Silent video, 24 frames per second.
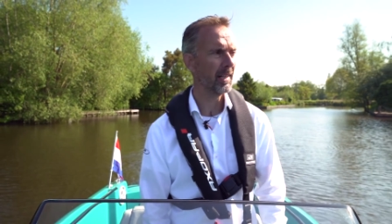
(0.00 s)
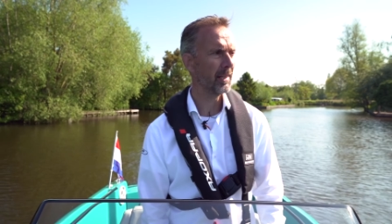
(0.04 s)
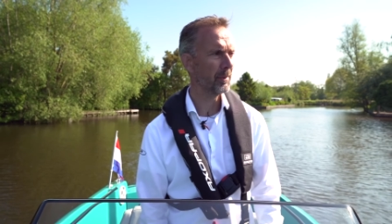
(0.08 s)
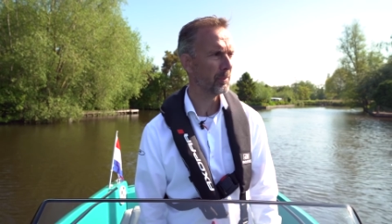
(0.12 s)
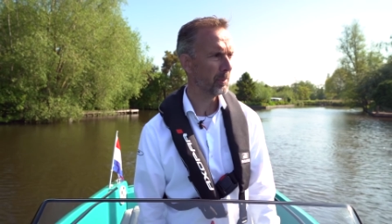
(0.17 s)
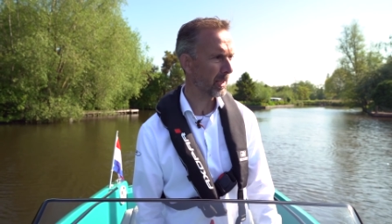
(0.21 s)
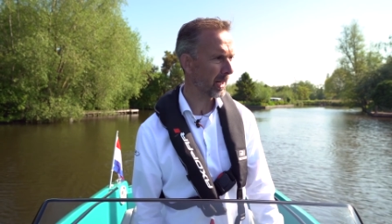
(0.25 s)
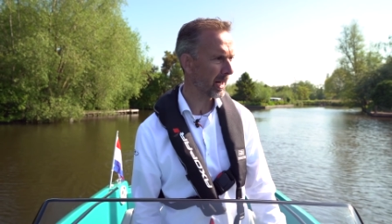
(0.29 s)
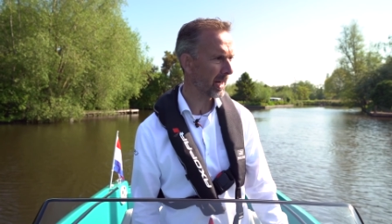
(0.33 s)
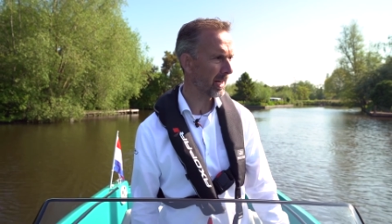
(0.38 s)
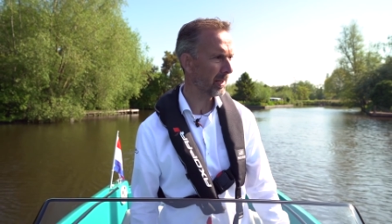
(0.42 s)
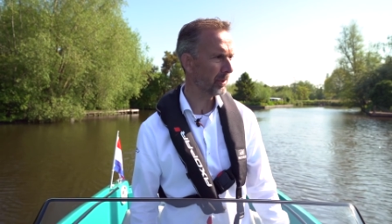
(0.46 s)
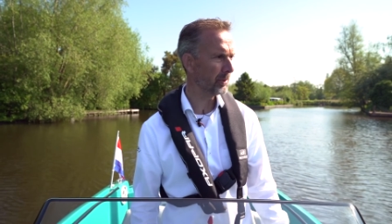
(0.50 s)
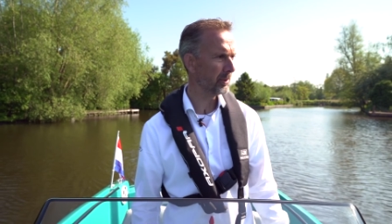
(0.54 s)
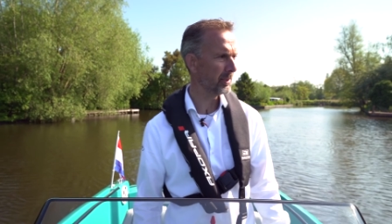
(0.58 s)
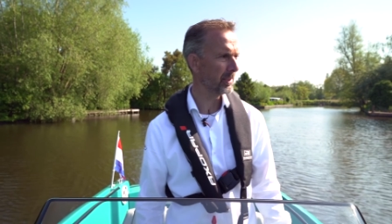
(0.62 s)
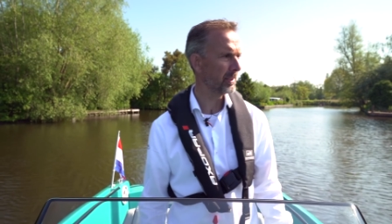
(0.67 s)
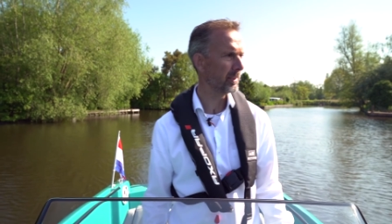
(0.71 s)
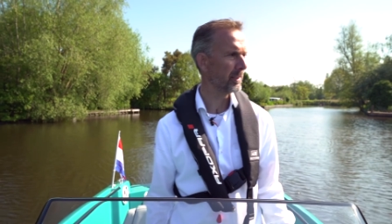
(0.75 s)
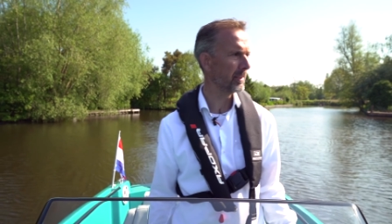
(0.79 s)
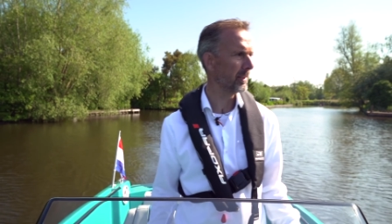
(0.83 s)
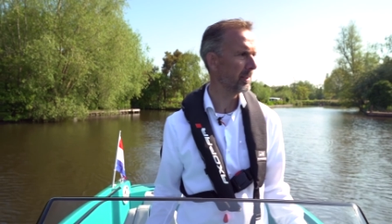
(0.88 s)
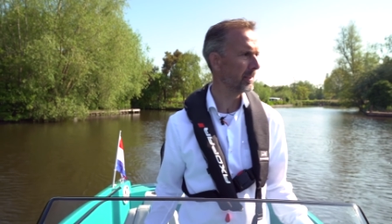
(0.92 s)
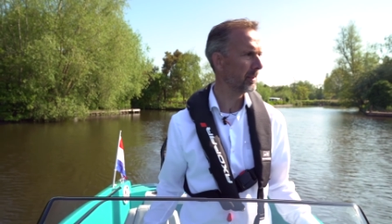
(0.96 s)
And we're out
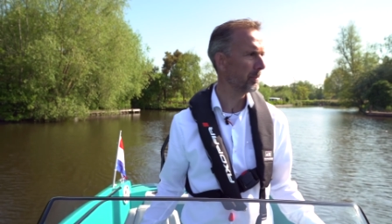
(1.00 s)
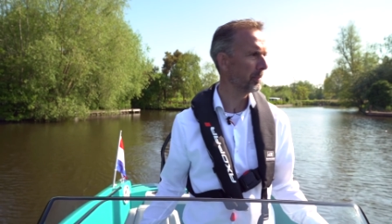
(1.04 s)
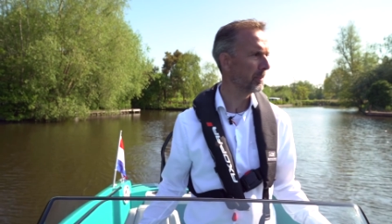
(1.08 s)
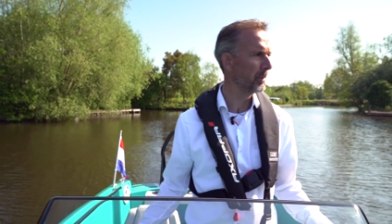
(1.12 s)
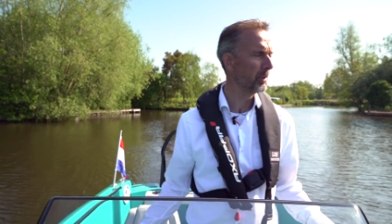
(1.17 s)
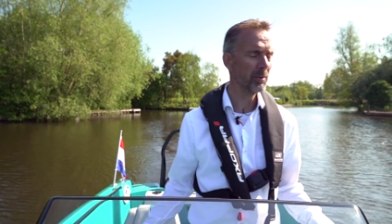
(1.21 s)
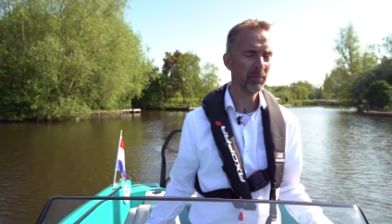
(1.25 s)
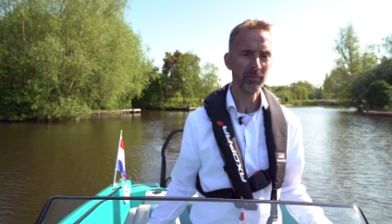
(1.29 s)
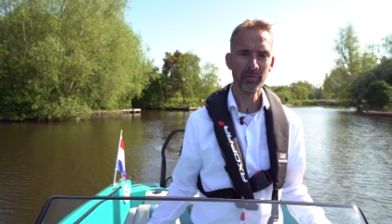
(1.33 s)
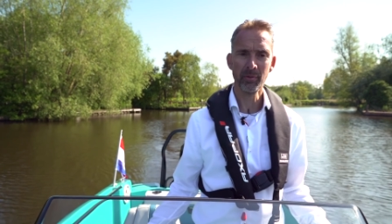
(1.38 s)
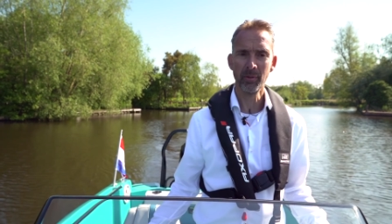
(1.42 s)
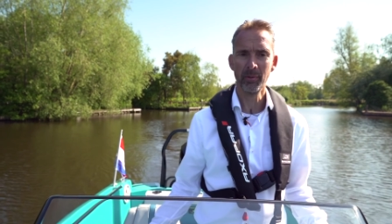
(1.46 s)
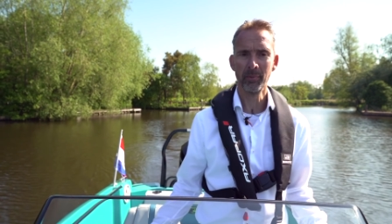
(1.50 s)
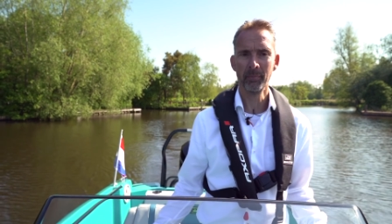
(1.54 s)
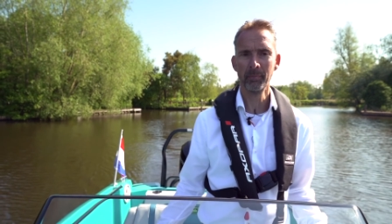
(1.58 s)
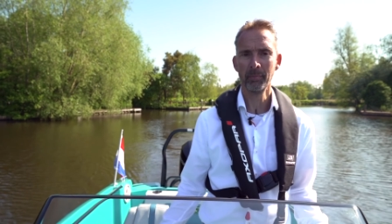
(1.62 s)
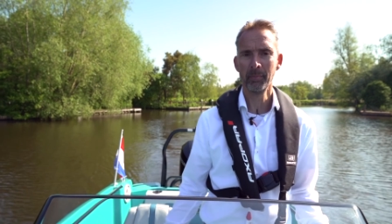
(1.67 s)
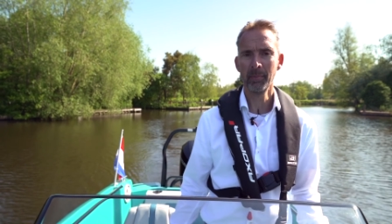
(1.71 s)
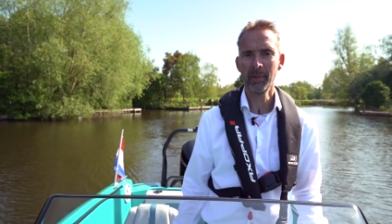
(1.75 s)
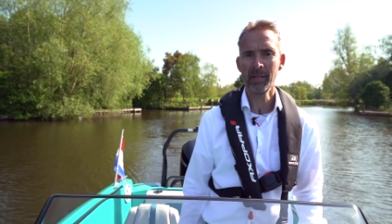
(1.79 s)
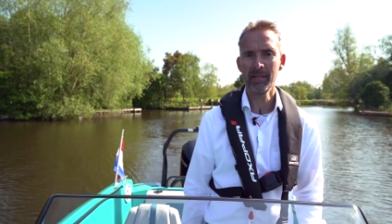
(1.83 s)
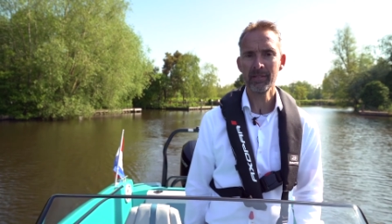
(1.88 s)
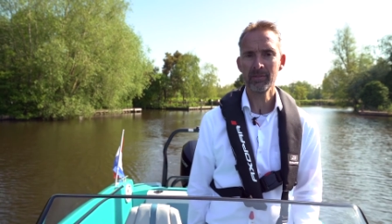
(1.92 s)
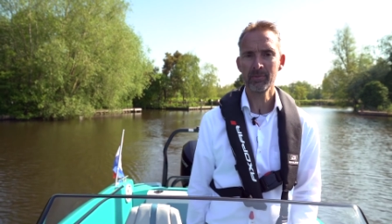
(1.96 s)
here on a beautiful
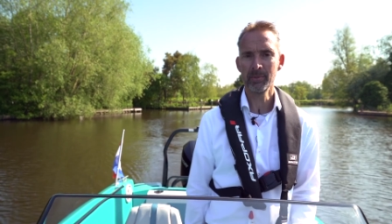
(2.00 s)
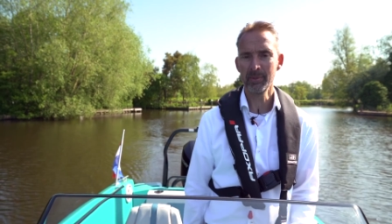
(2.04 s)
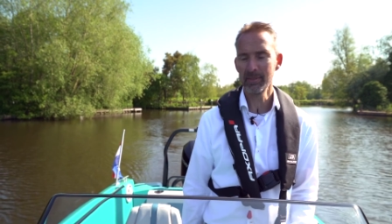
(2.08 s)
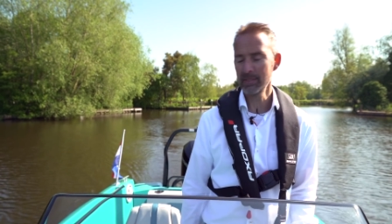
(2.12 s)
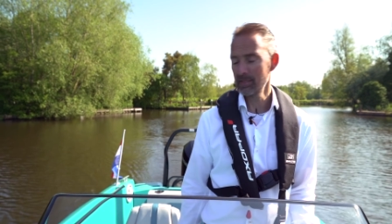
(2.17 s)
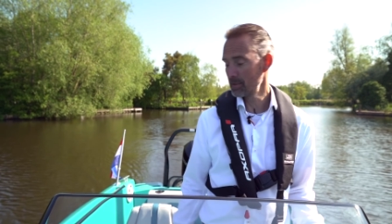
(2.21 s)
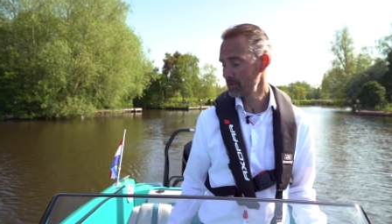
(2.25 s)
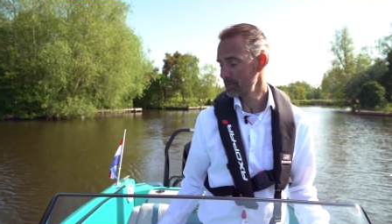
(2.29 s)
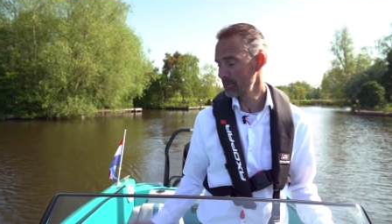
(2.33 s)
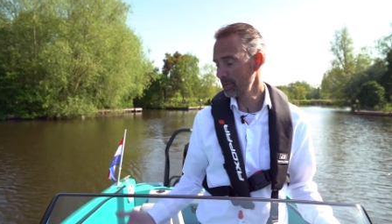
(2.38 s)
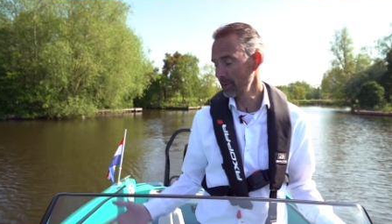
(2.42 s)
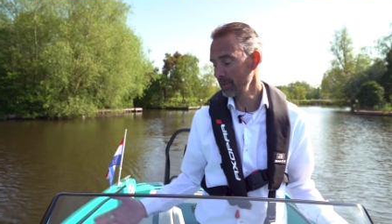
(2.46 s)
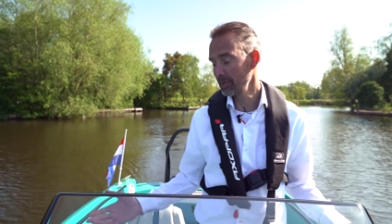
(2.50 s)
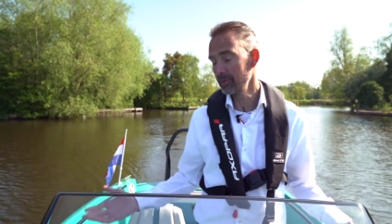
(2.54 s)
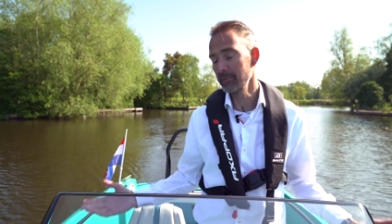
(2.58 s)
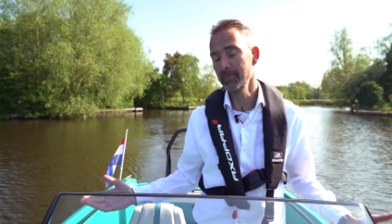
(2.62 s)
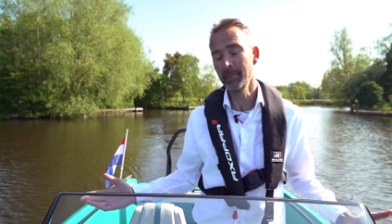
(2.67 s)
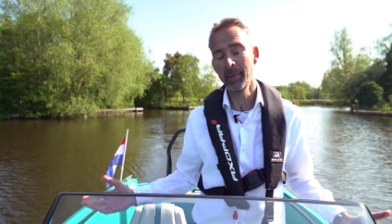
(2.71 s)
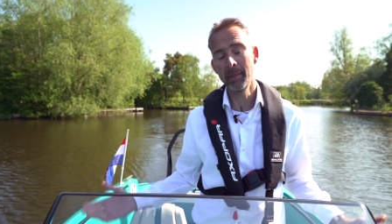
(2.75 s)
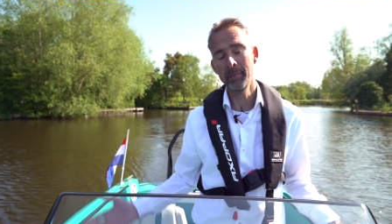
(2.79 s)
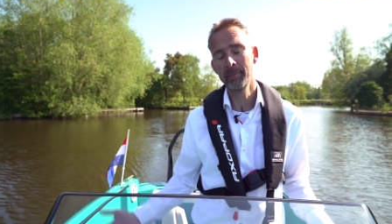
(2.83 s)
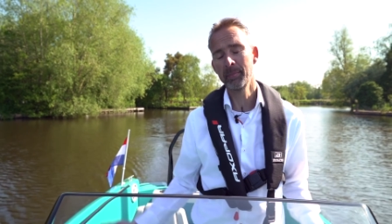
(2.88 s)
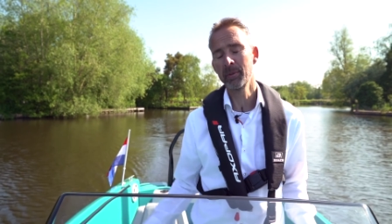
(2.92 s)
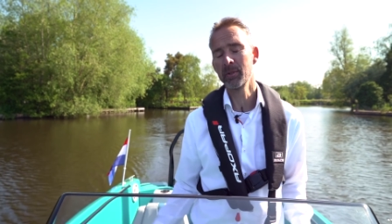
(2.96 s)
place, which is one of
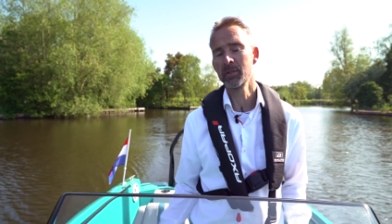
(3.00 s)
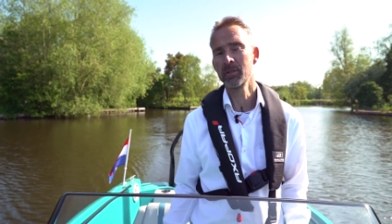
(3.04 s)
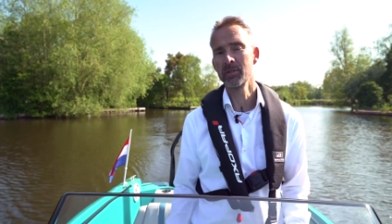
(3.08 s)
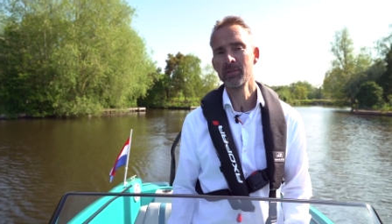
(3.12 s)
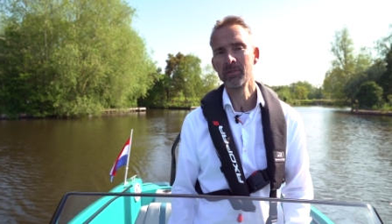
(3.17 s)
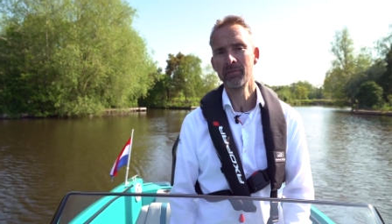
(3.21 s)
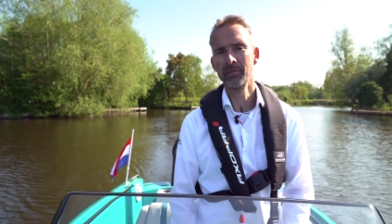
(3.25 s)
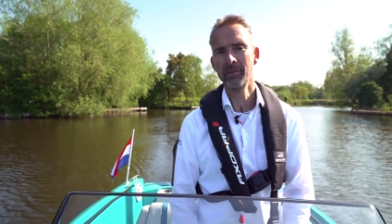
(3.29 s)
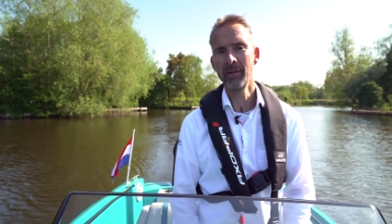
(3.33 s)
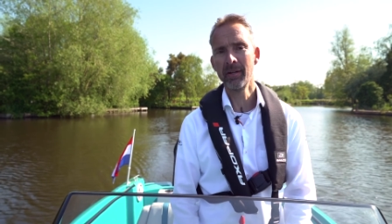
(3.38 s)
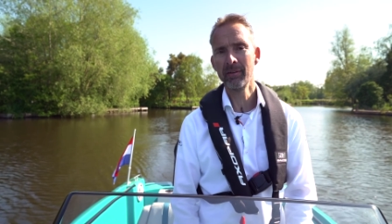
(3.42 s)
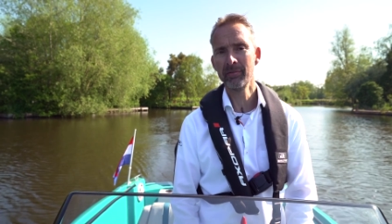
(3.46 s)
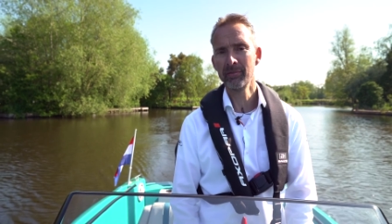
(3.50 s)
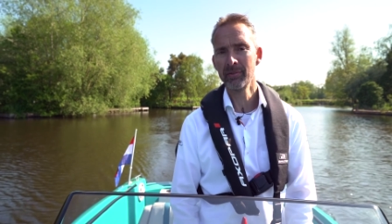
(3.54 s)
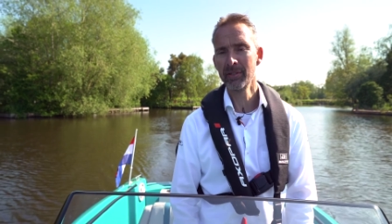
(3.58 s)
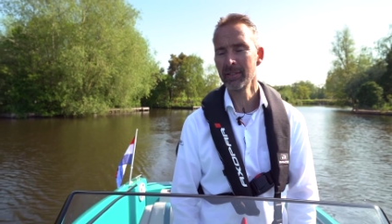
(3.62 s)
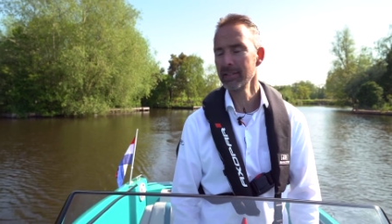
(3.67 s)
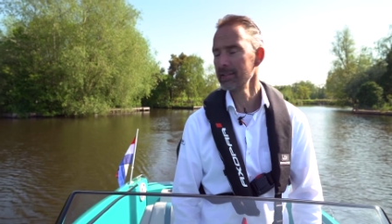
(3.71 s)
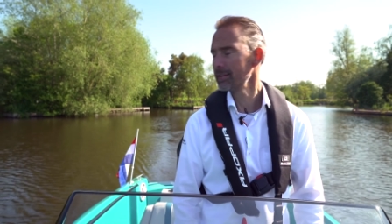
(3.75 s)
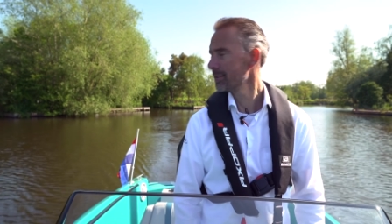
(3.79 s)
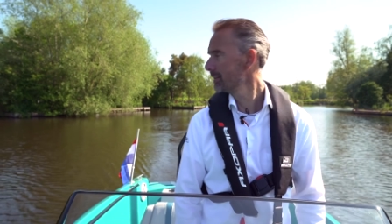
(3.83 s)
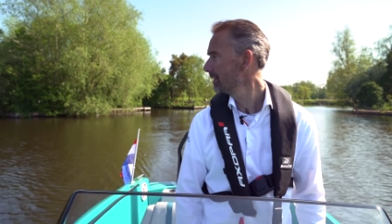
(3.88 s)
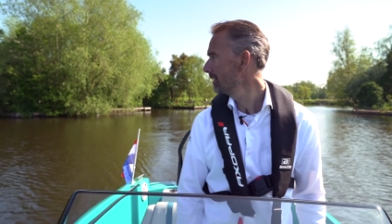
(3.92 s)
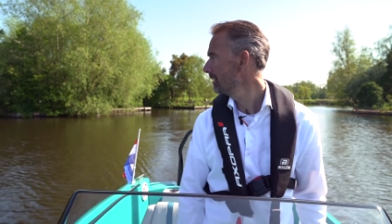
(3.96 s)
my personal
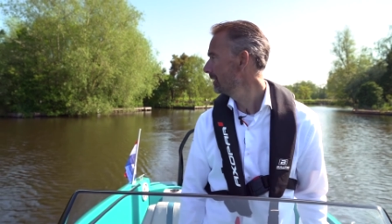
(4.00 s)
favorites,